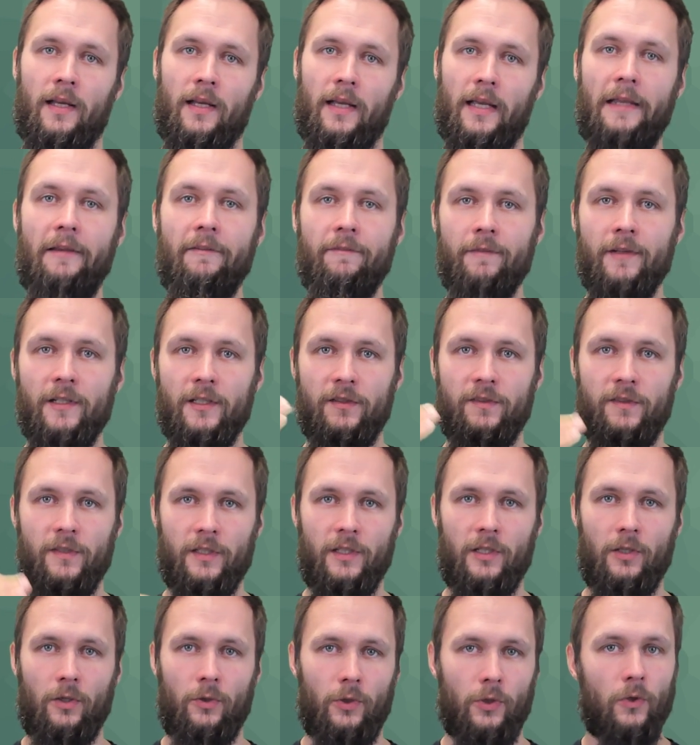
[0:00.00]
Even in a
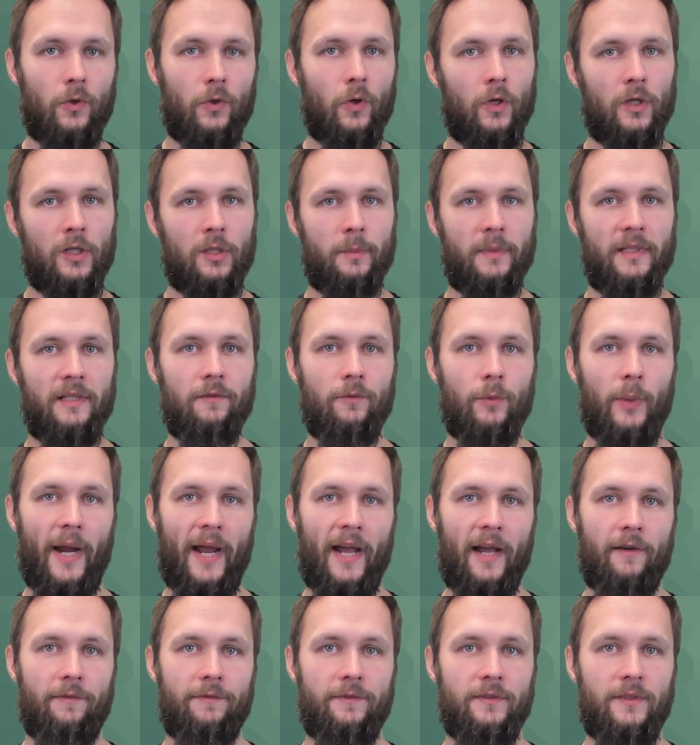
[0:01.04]
circular economy, we
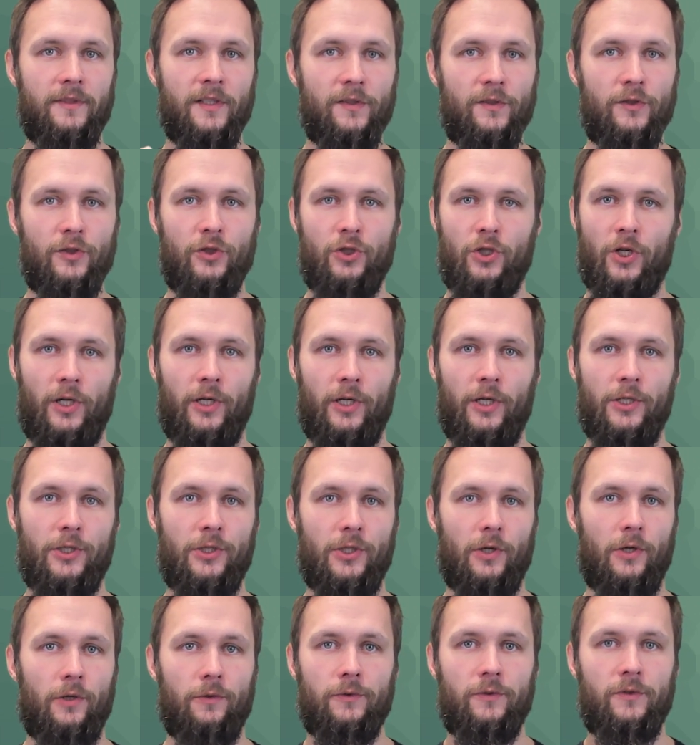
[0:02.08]
have discharge
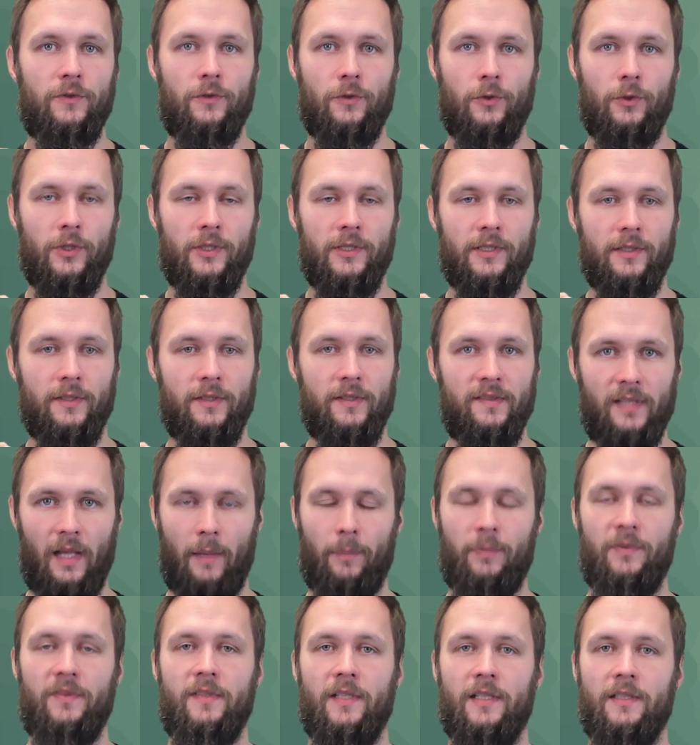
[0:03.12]
of certain
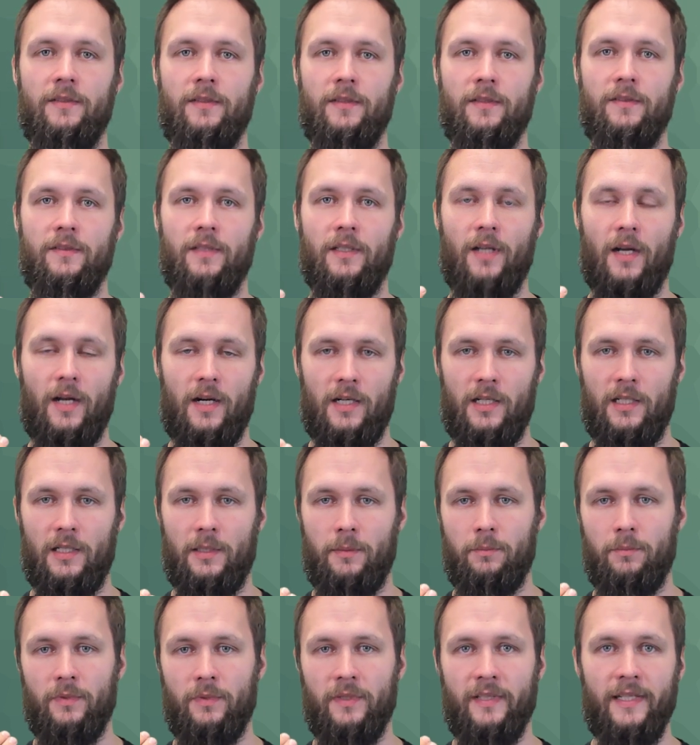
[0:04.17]
substances that
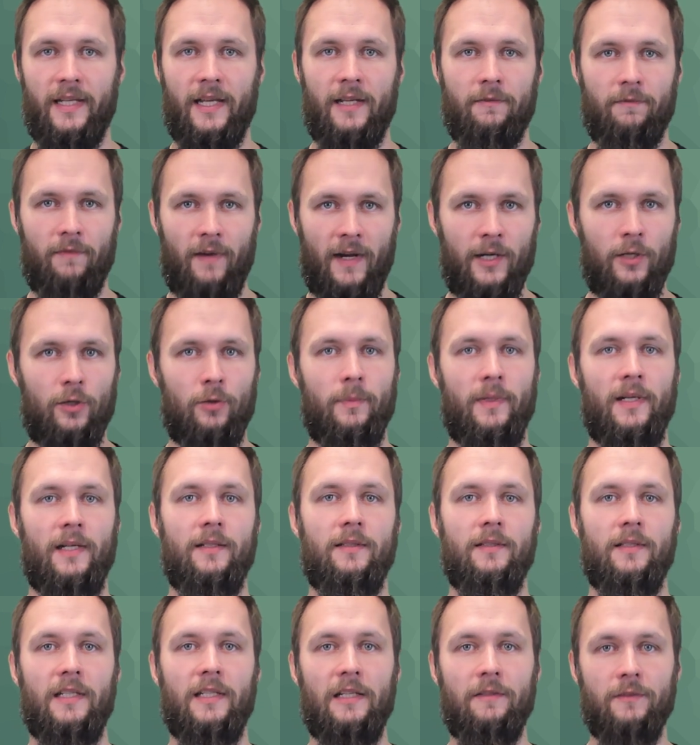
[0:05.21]
harm the environment.
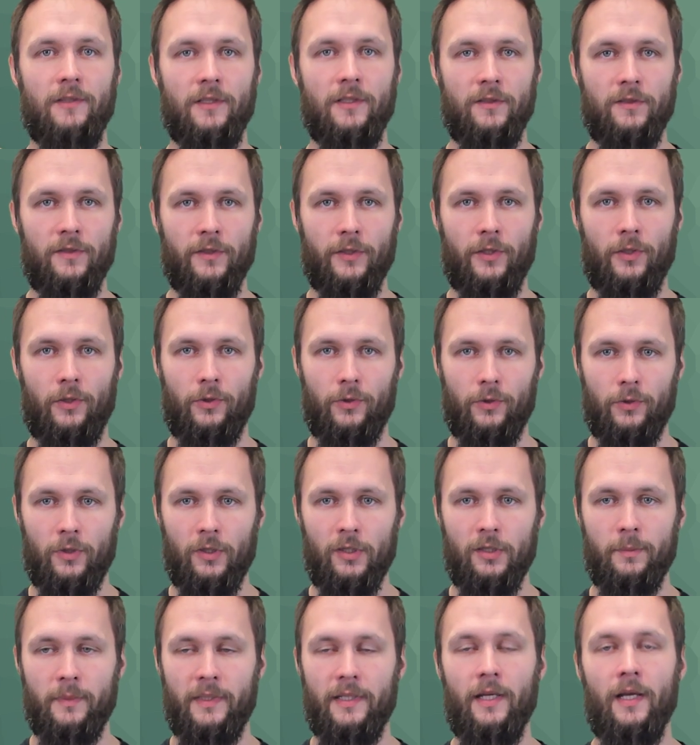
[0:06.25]
And even in a circular
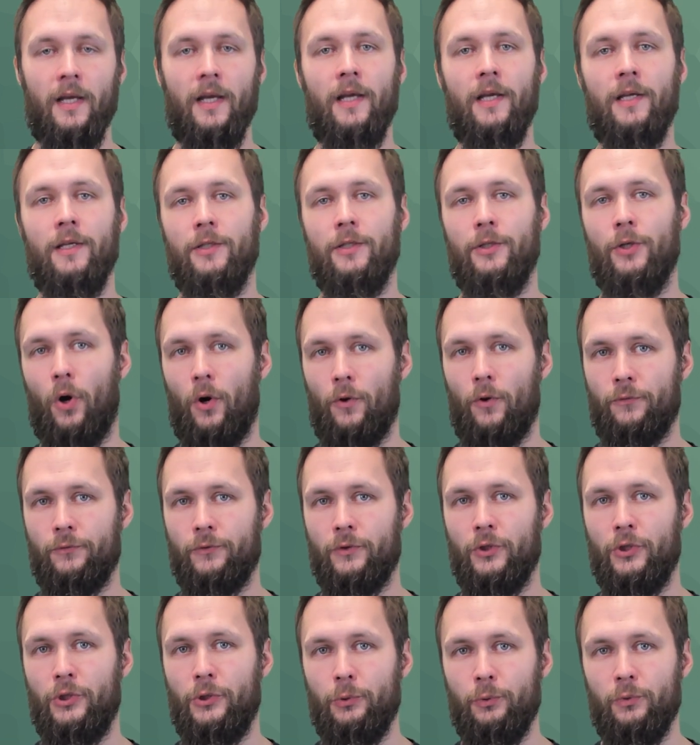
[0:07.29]
economy, you
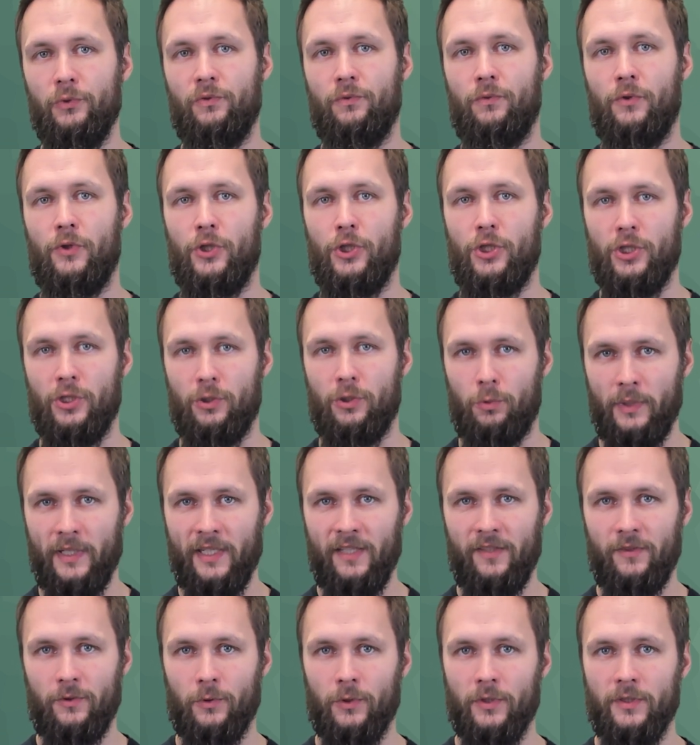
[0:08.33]
often use virgin
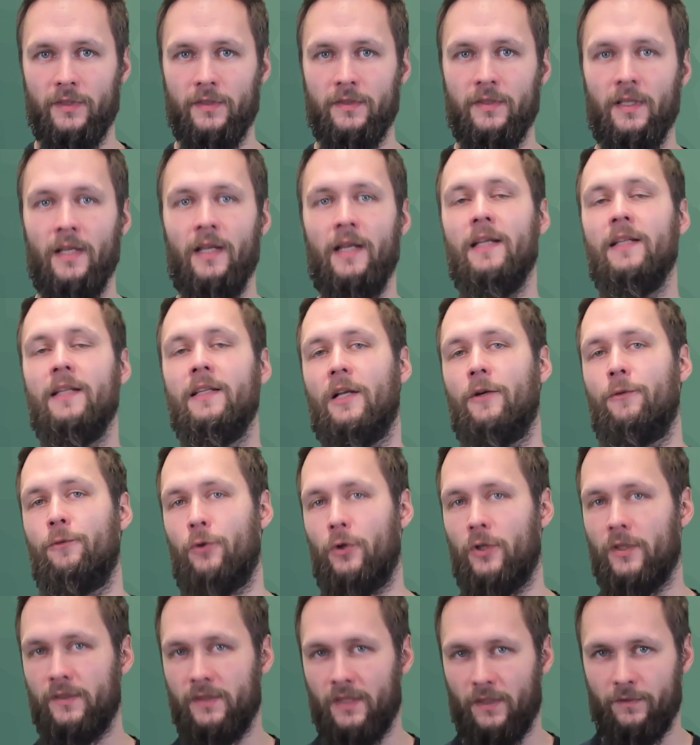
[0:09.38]
resources that
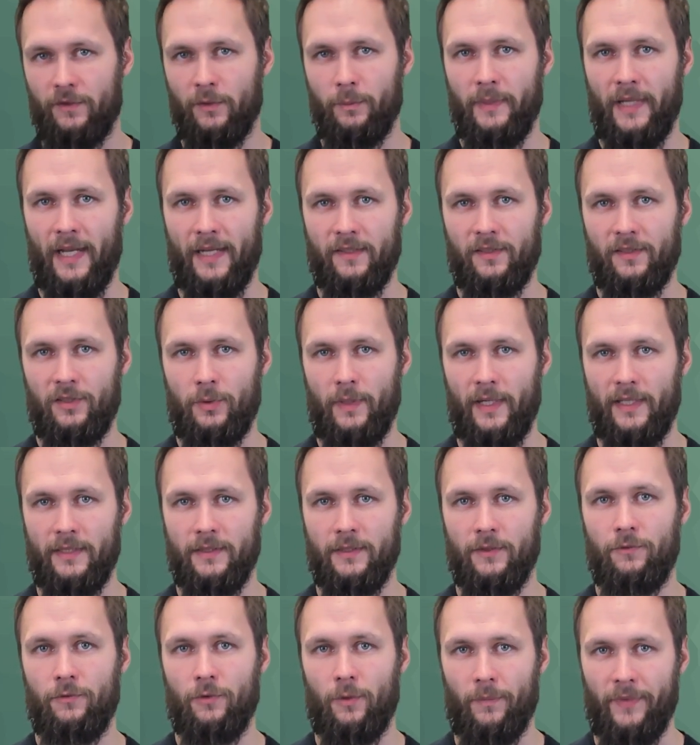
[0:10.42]
first have to be
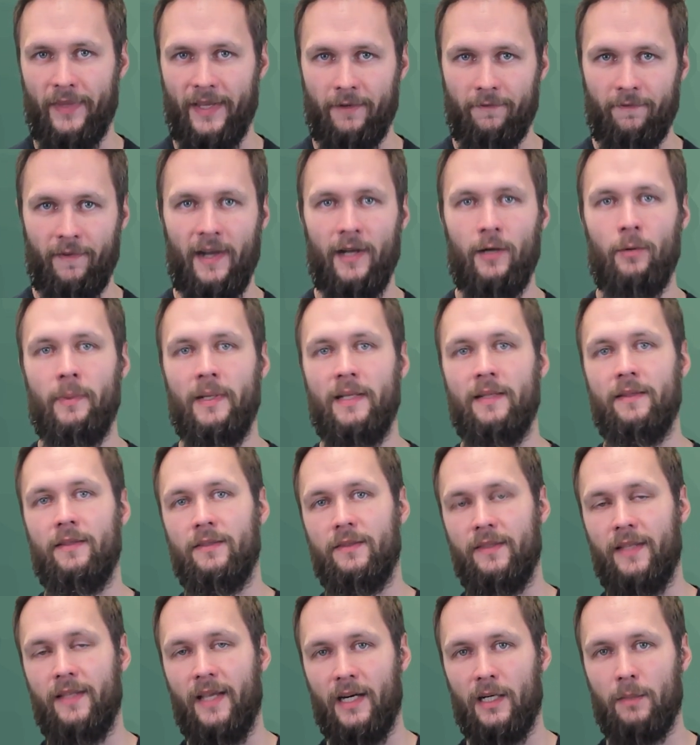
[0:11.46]
extracted from the environment,
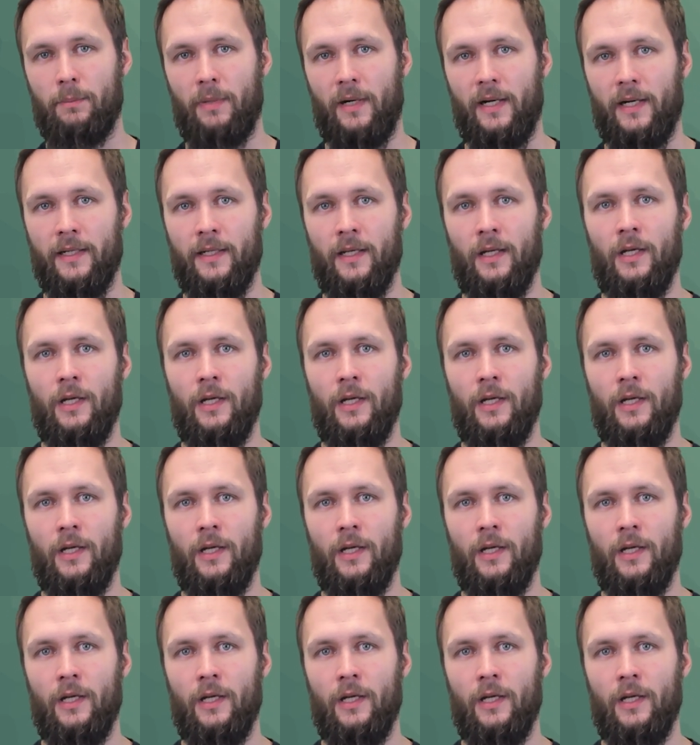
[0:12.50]
thereby